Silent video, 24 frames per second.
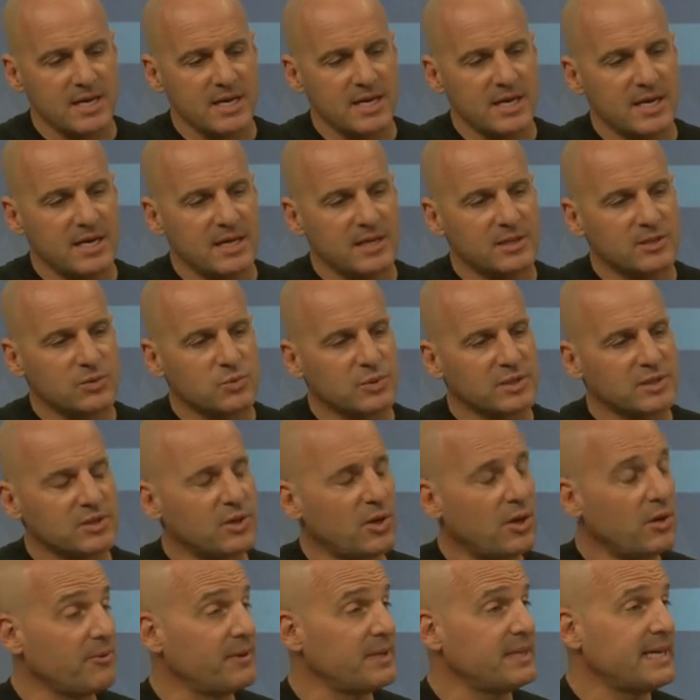is what's
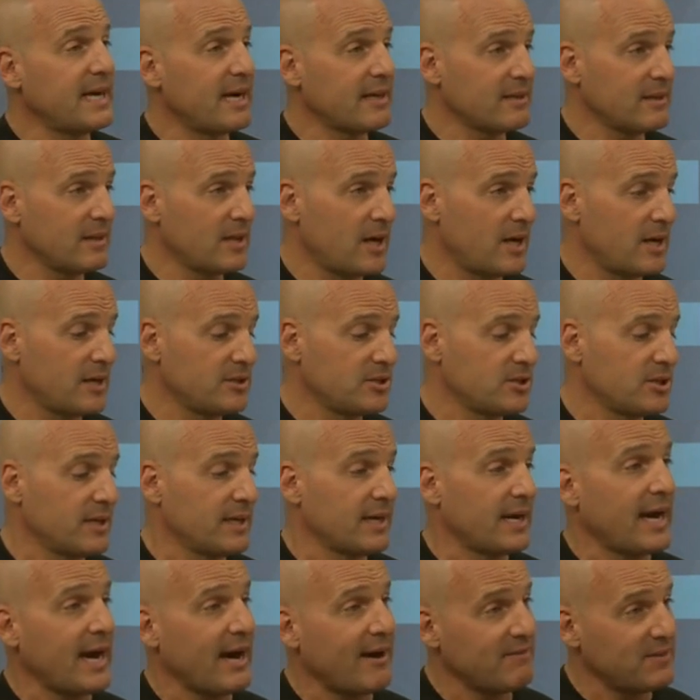called the Death Lodge. And
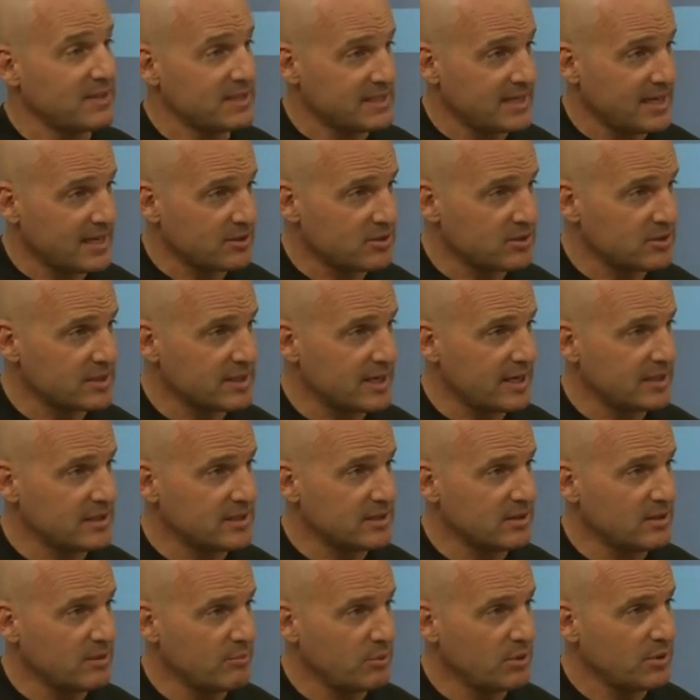I have this exercise
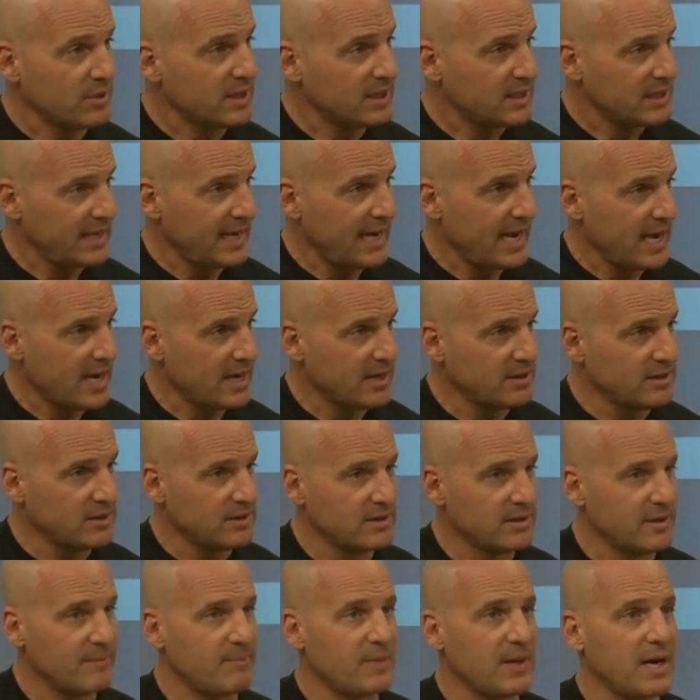in the book at the end.
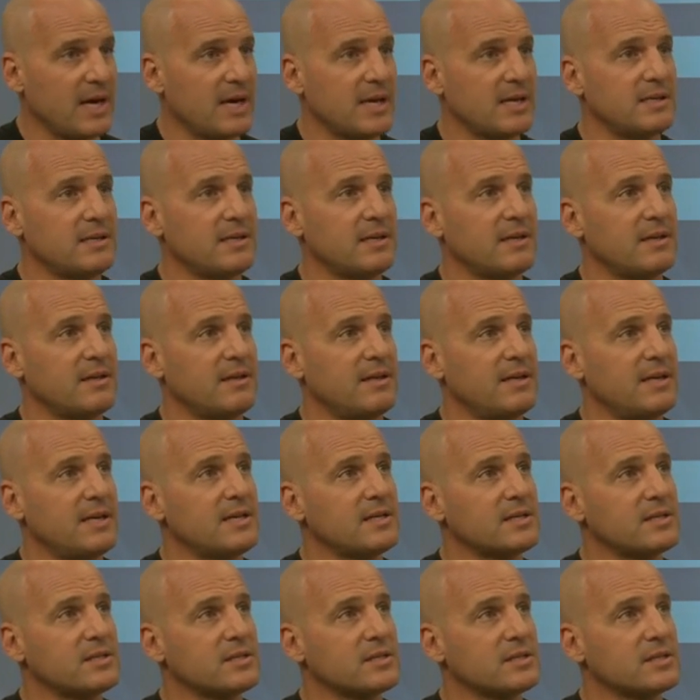And
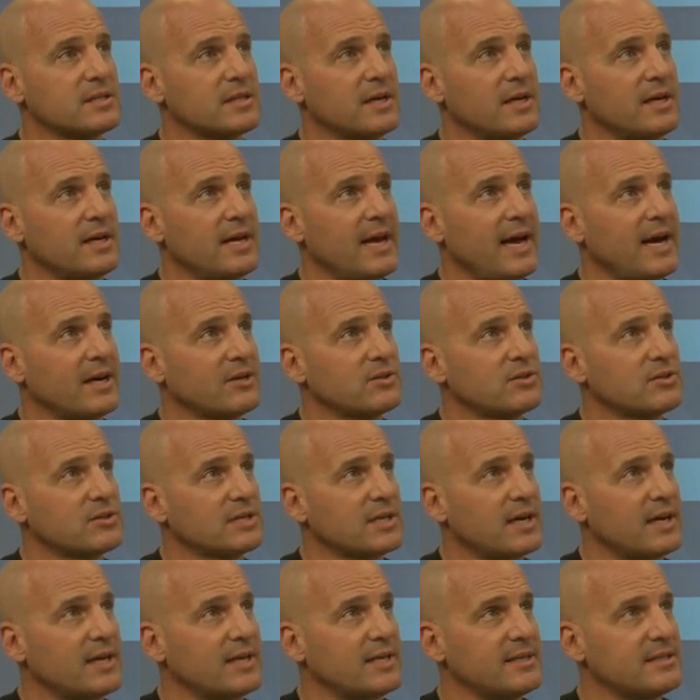this
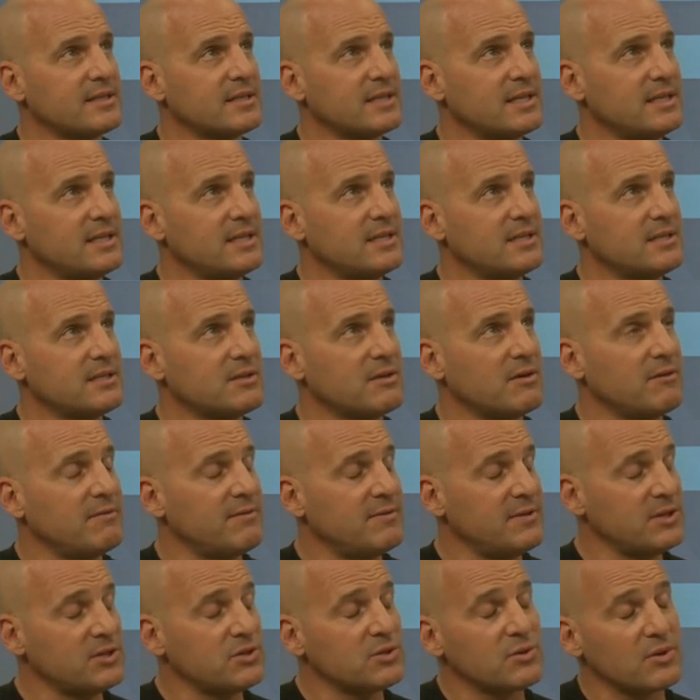exercise is
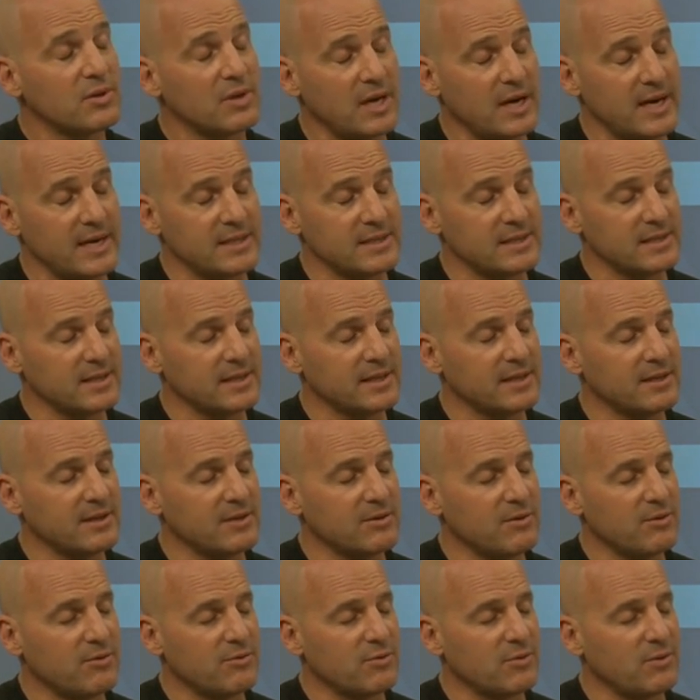visualizing
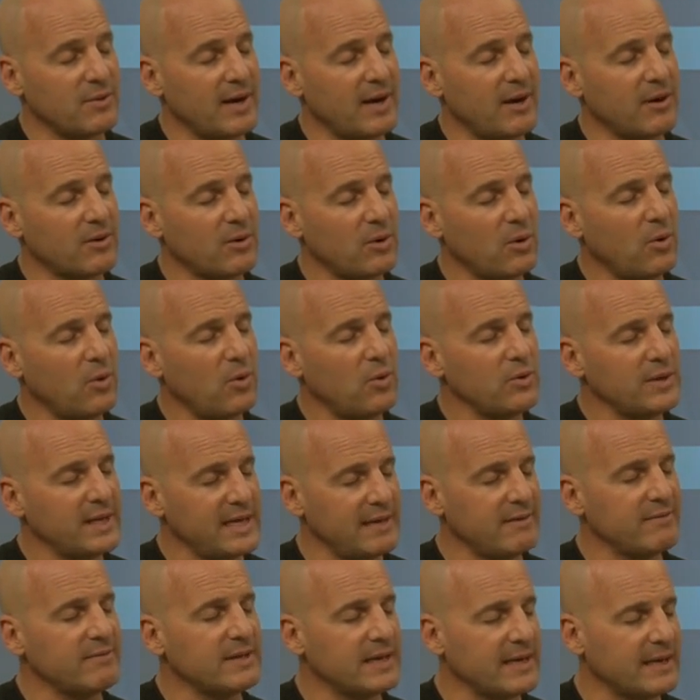throughout a whole
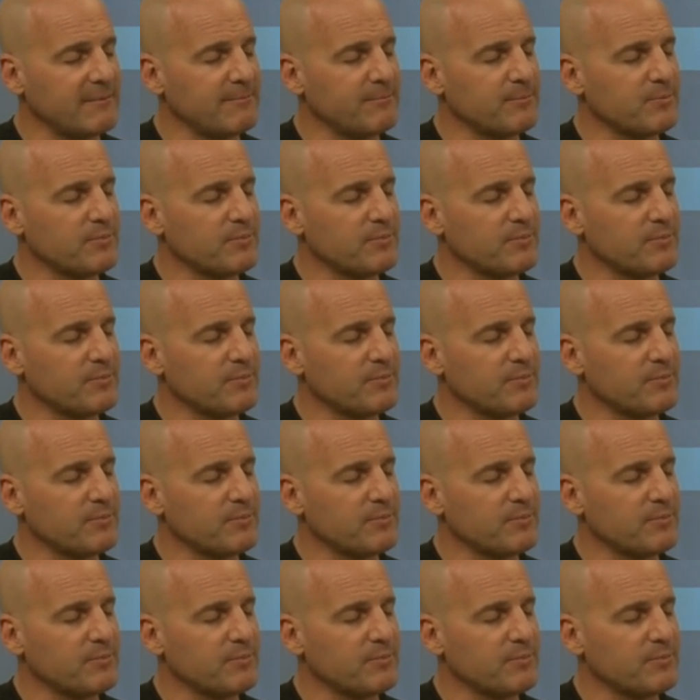evening